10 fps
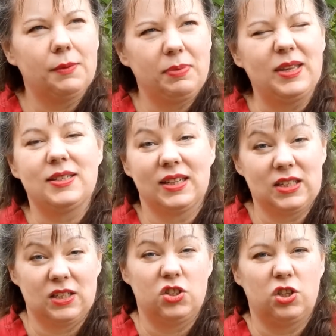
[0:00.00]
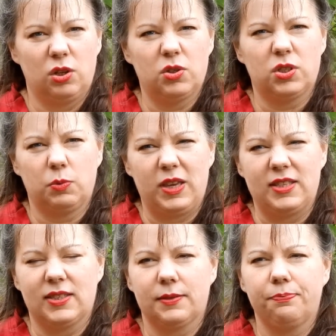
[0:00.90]
be addicted to those
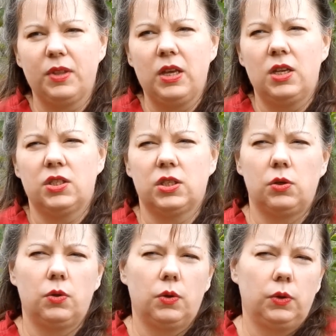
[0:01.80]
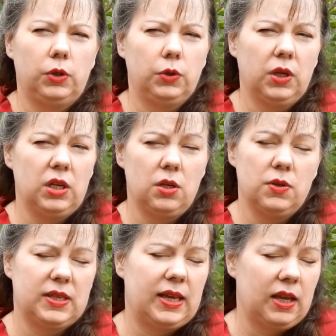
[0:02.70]
sweets. So you can
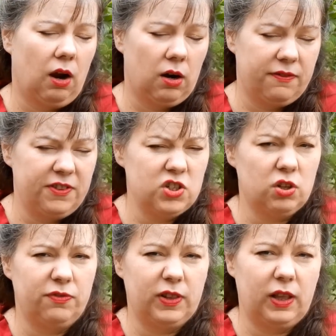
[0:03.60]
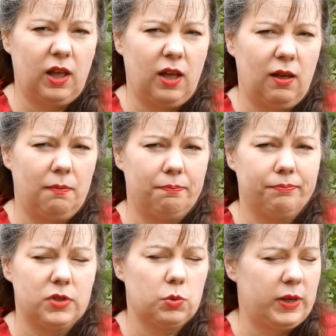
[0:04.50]
use any artificial
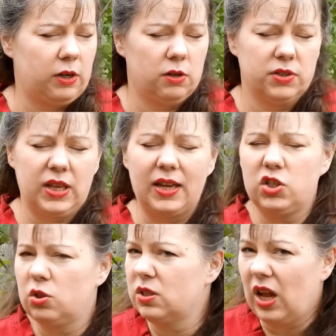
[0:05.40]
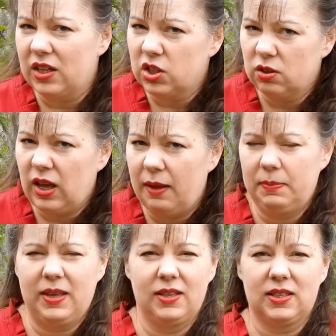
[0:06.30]
sweeteners. I choose not to do that
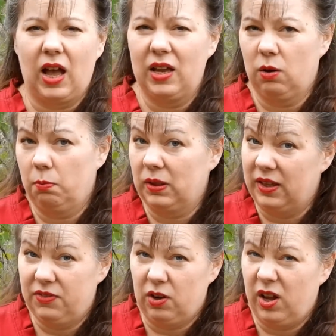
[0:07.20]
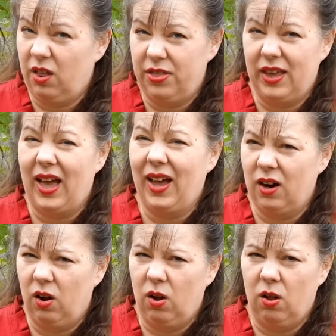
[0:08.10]
because I don't believe they're healthy
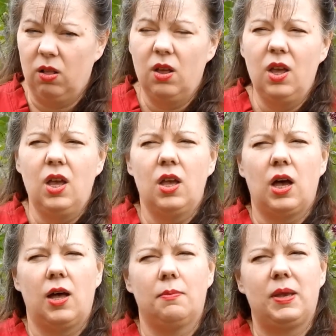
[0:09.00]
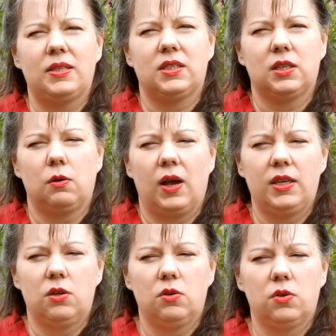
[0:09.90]
at all. And so I
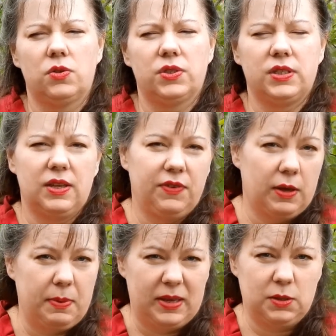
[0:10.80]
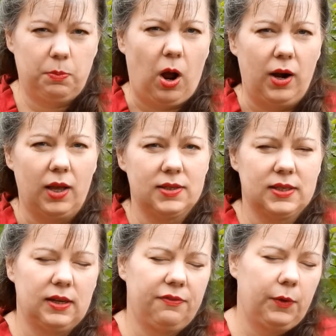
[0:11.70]
use stevia-based
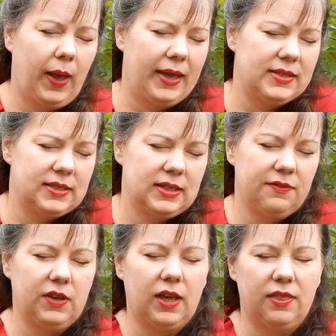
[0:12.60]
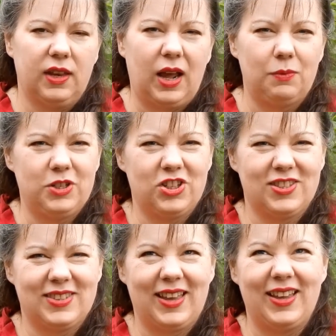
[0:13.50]
products. And if you hate stevia, then I would
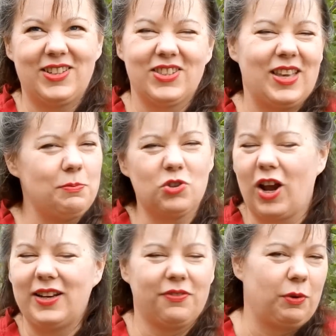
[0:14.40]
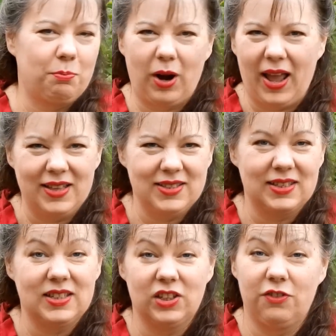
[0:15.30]
just say, just keep trying different brands
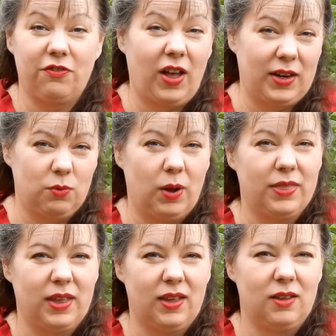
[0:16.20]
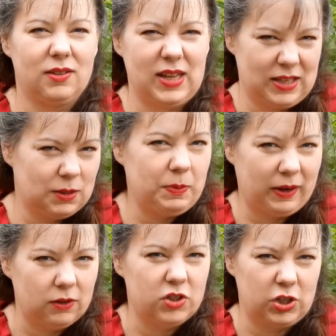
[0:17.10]
until you find one that tastes
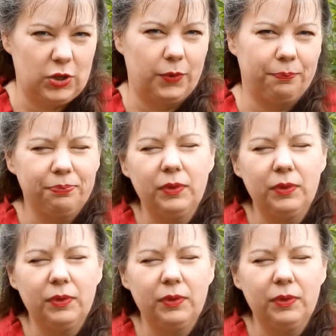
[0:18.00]
better to you.